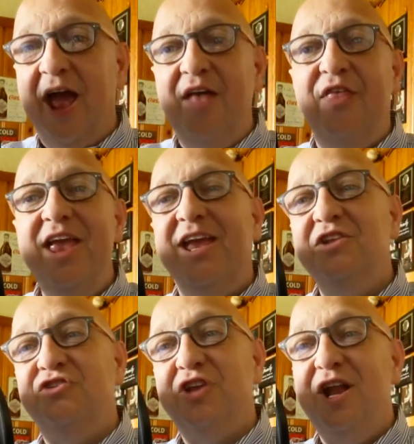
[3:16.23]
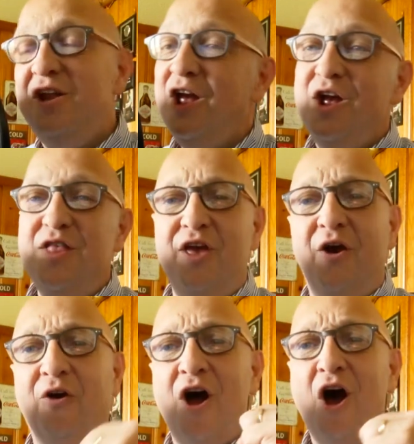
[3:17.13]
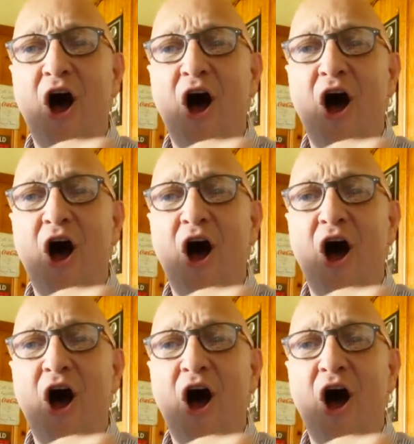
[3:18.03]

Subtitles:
And they can send their